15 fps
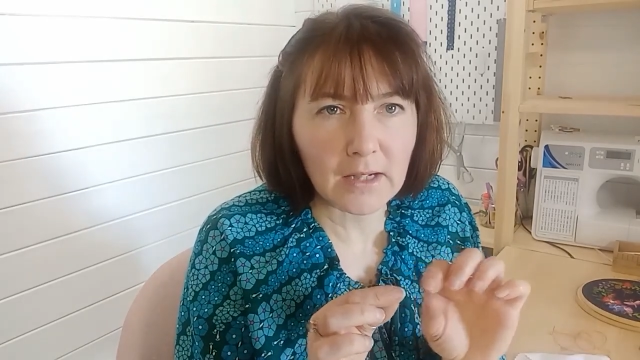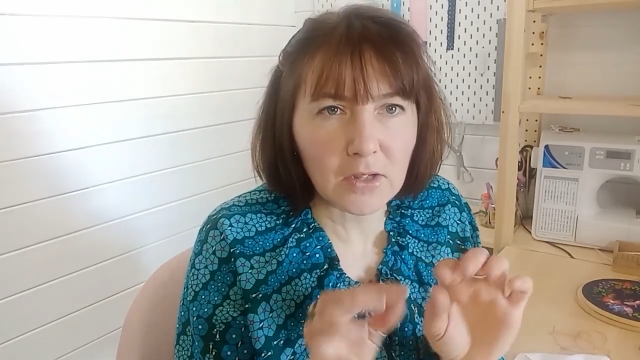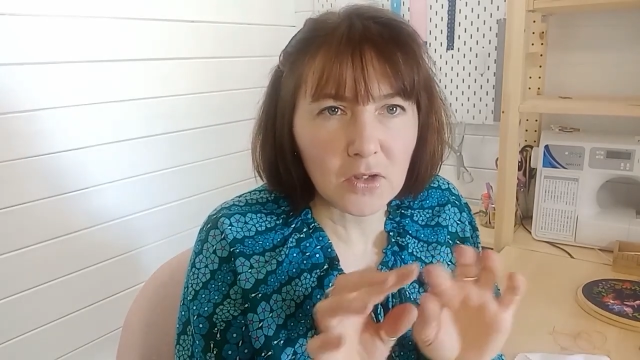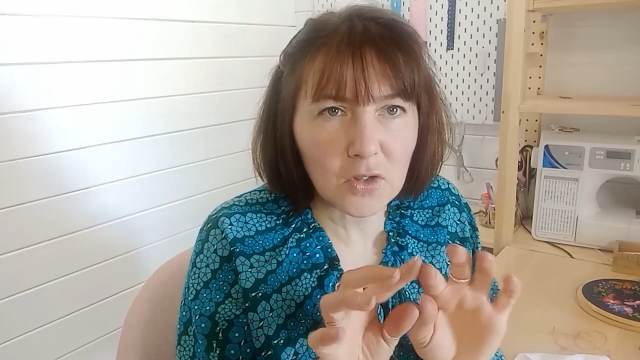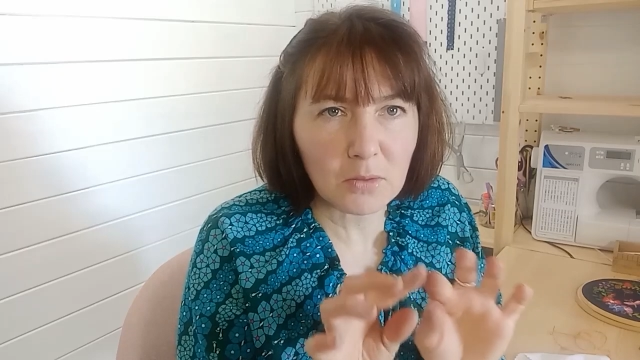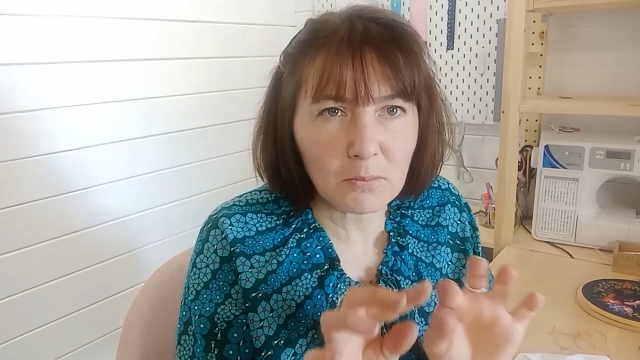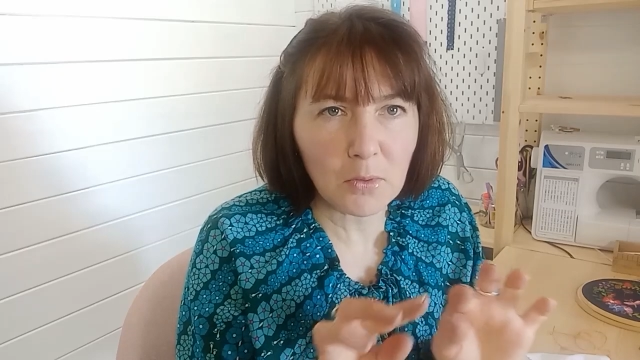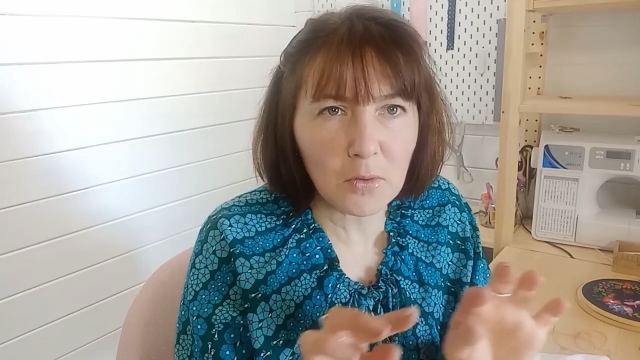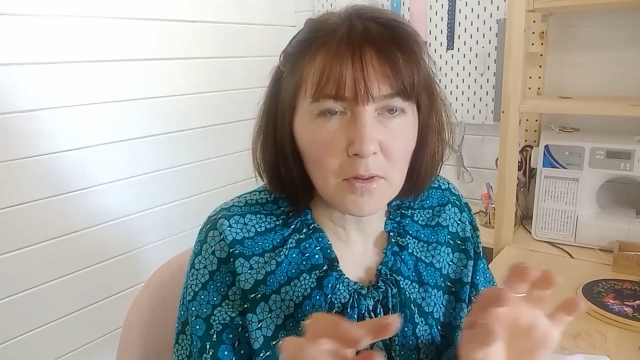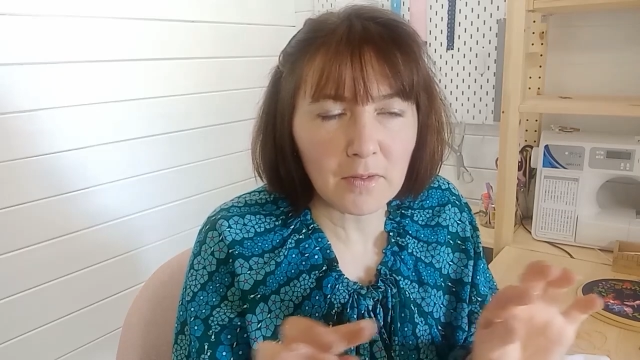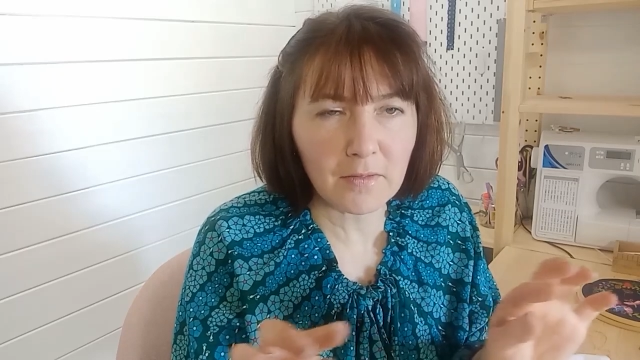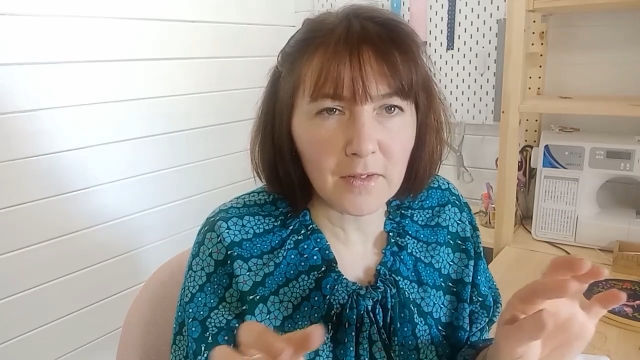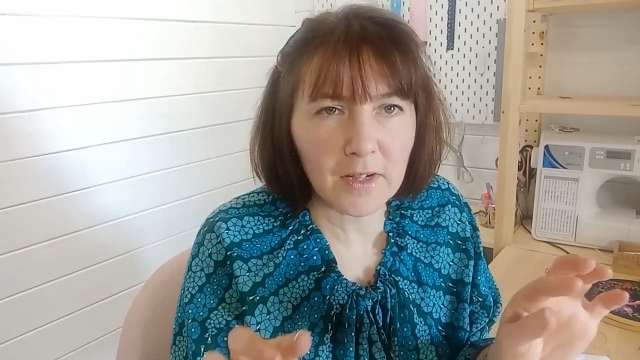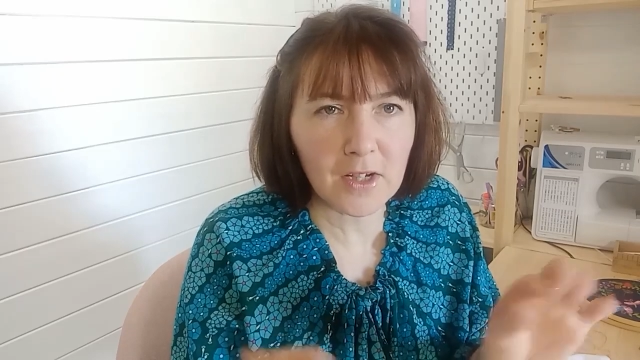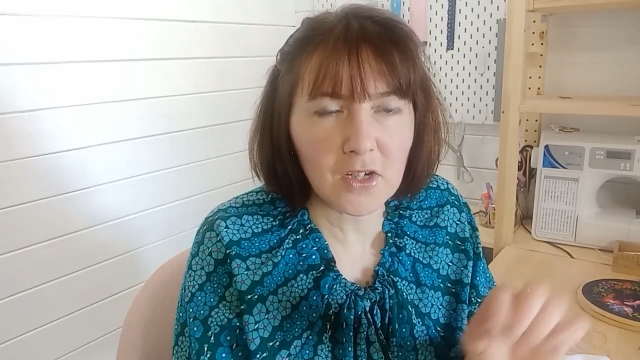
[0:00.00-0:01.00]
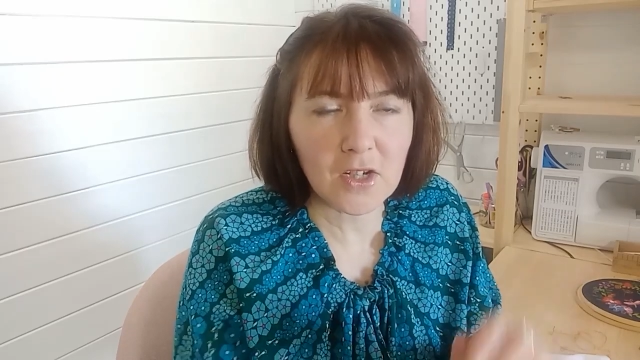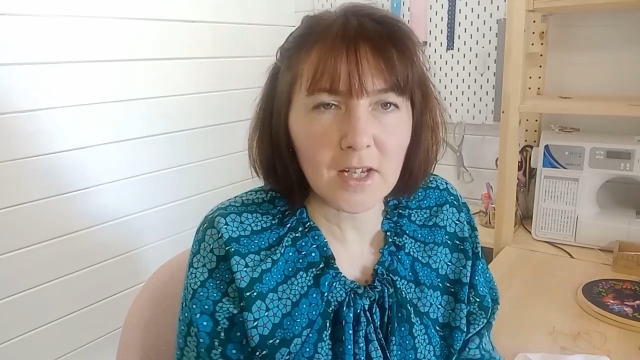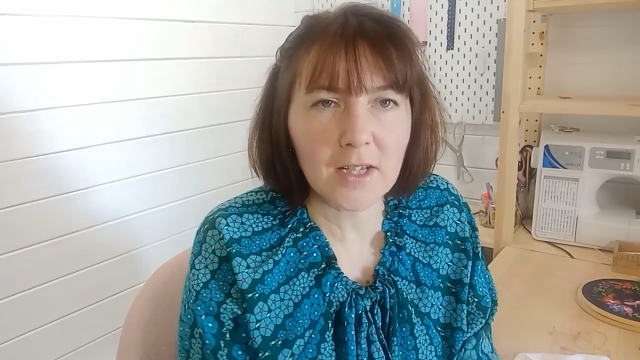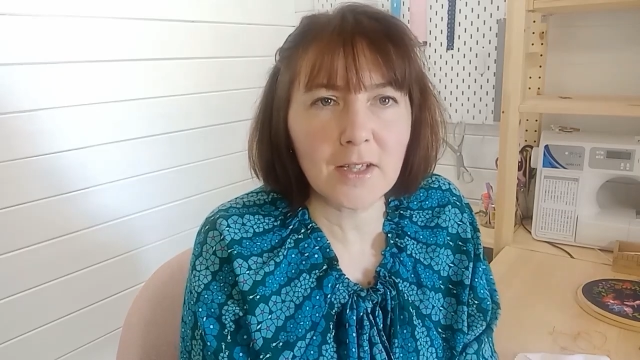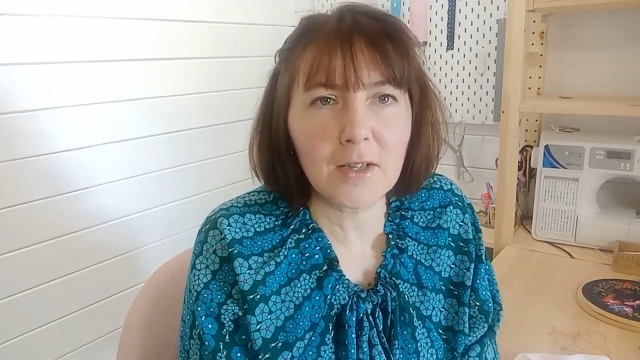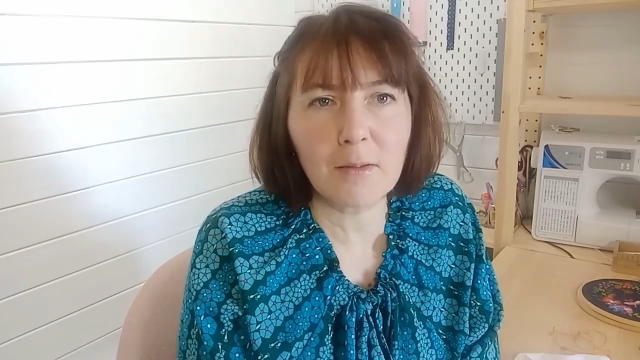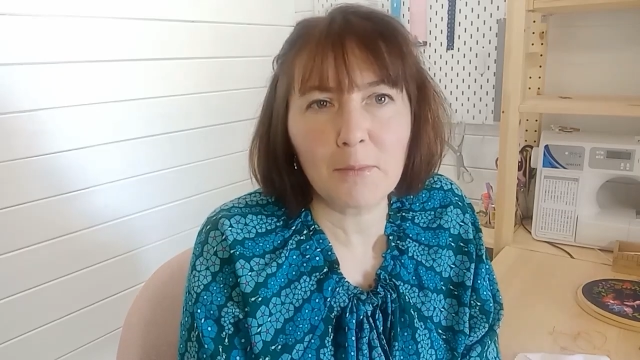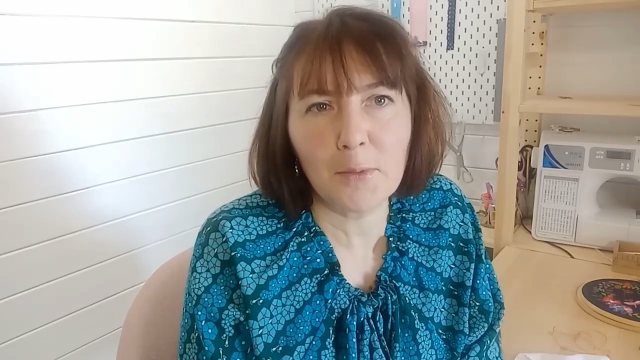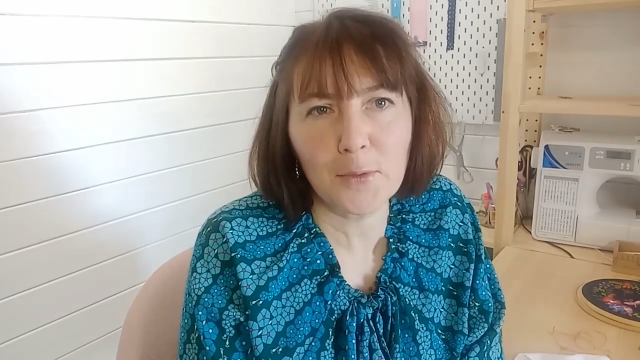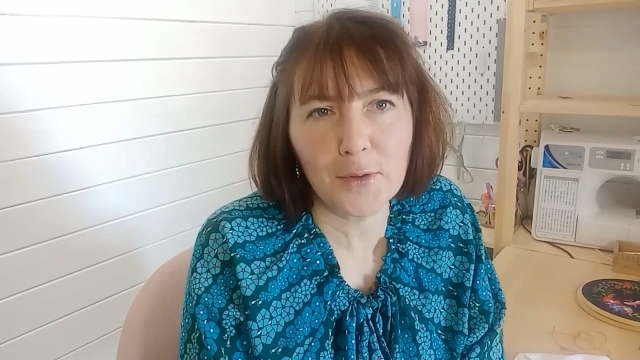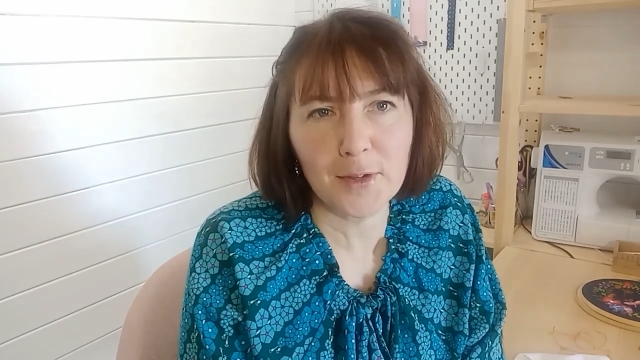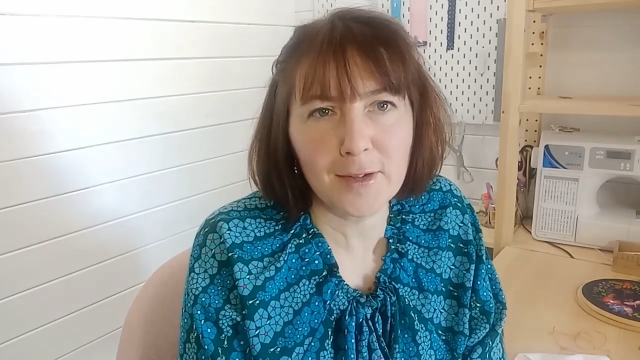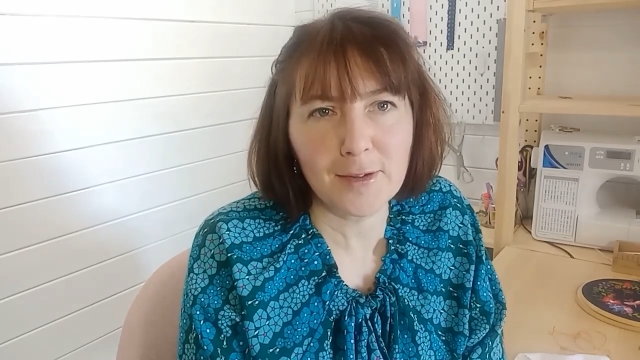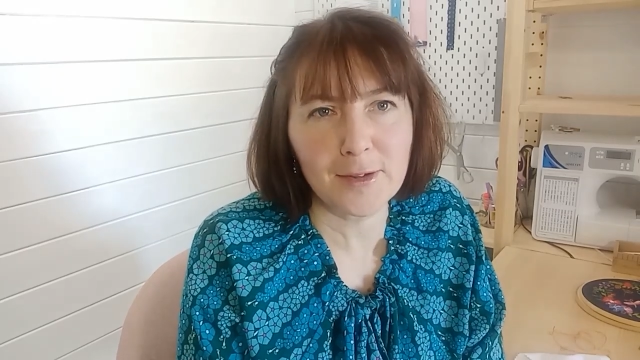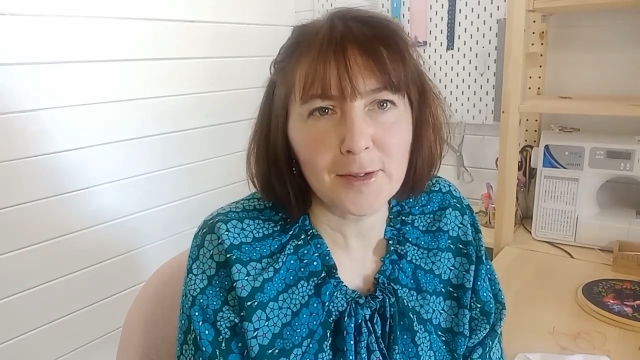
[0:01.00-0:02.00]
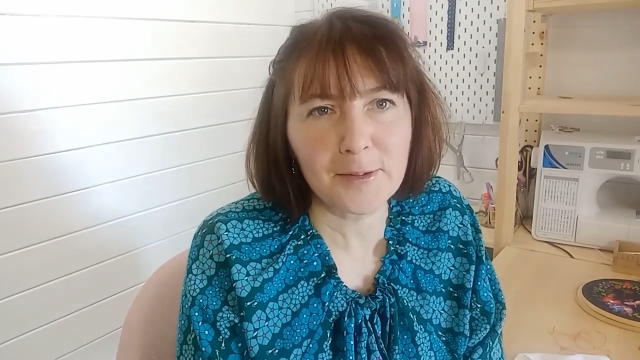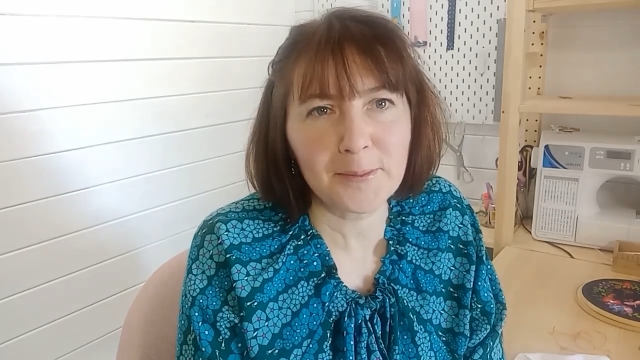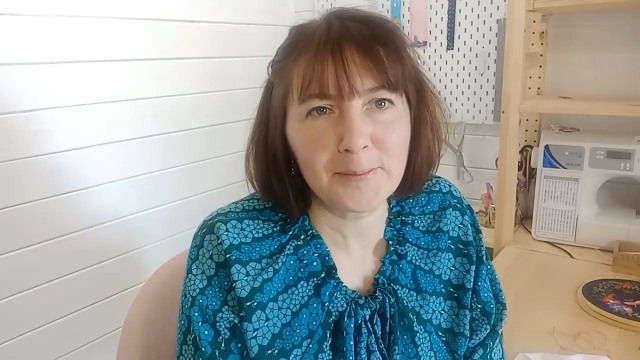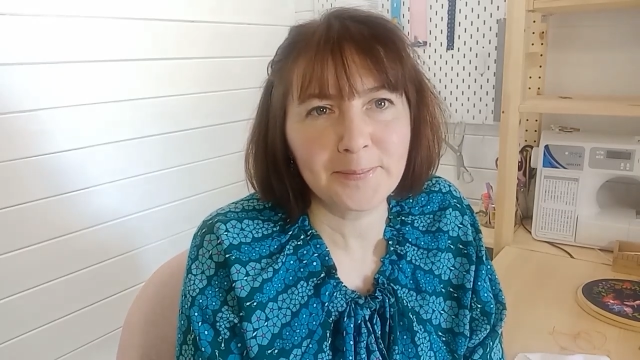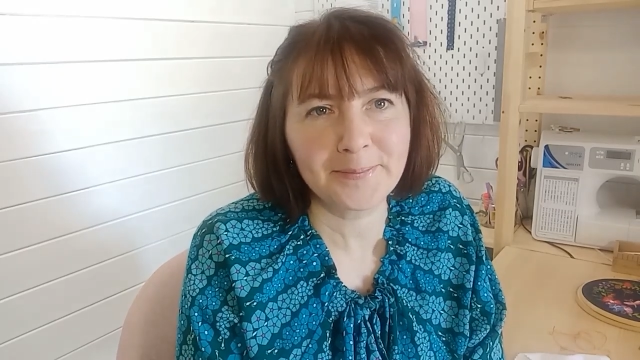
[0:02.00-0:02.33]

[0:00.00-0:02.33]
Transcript: smoother finishes the more that you do.